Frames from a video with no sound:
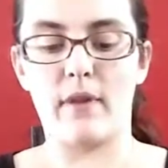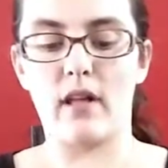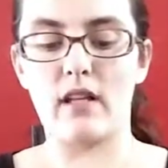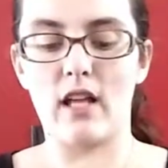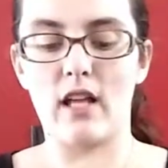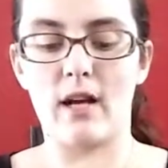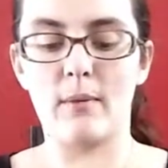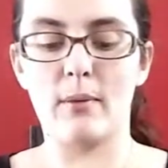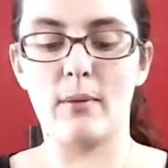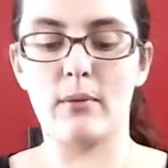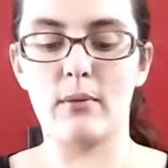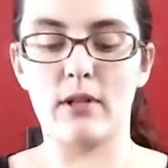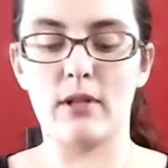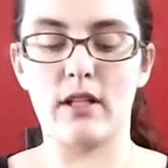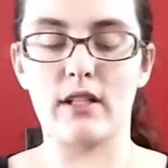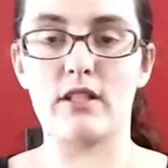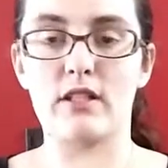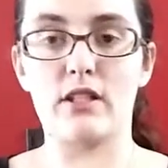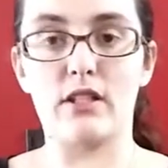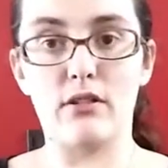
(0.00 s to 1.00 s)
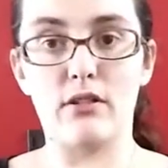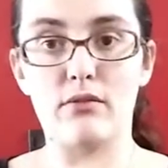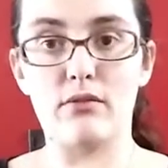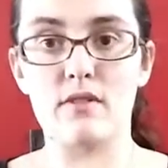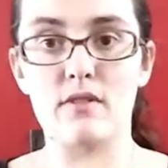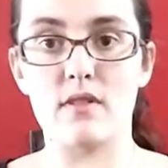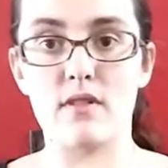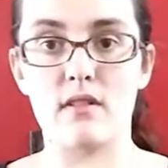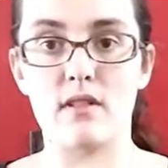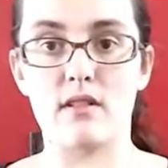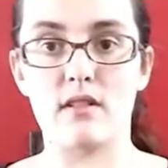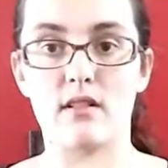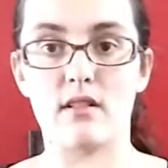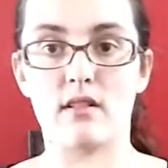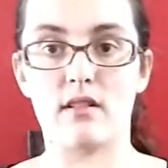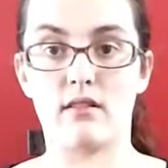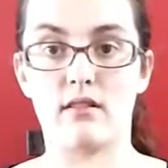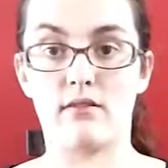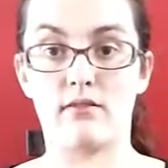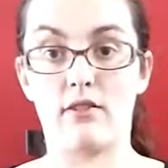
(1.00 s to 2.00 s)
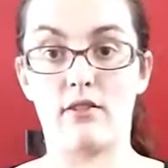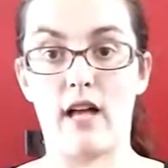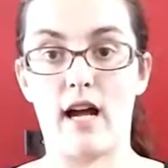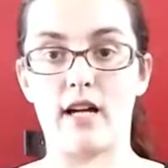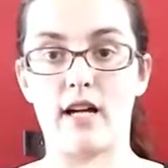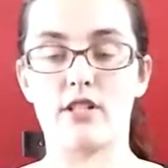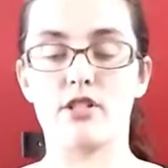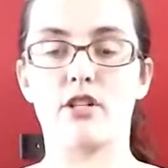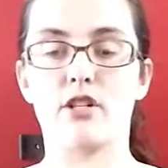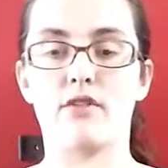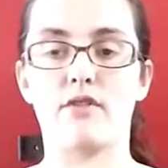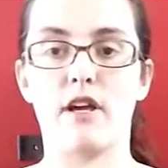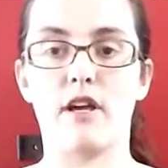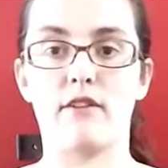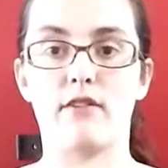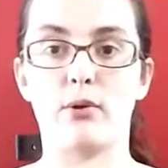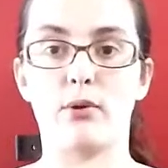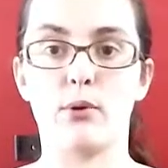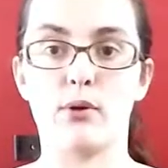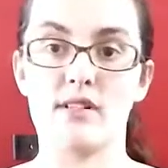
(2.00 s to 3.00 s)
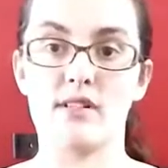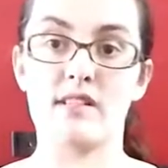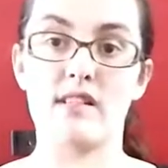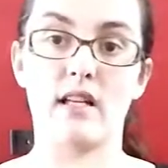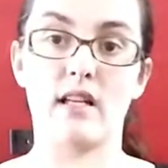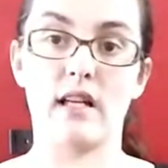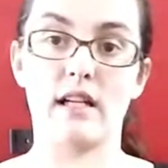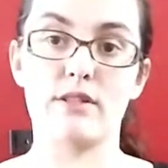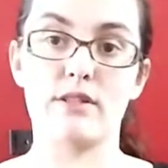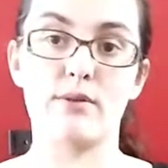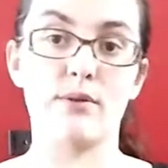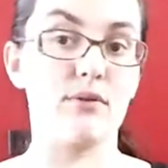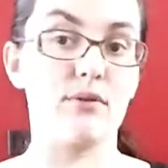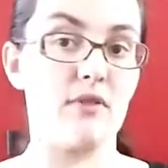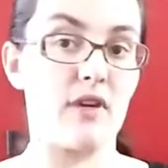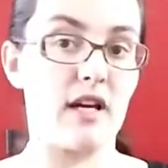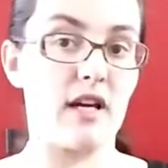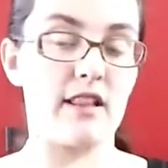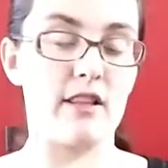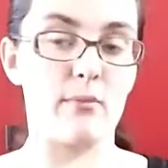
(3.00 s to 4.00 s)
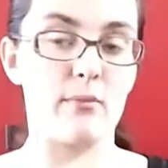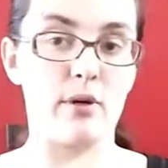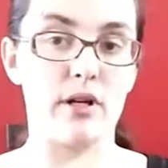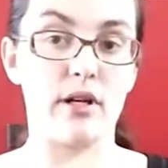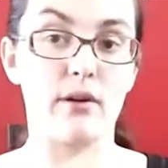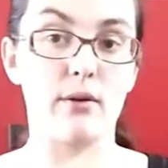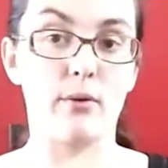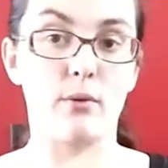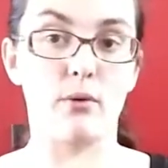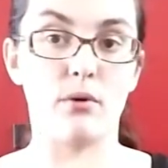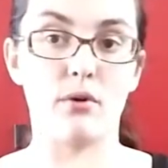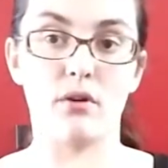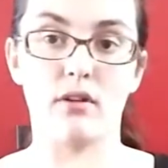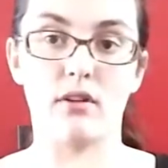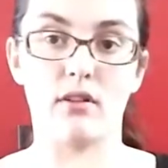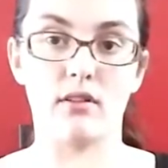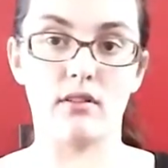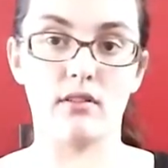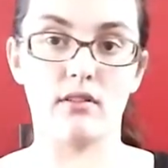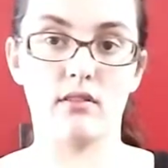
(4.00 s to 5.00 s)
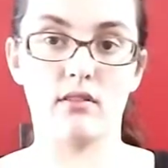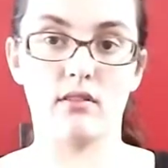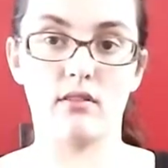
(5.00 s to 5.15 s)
A lot of people like to use the flash if they have a horse that likes to evade the bit, or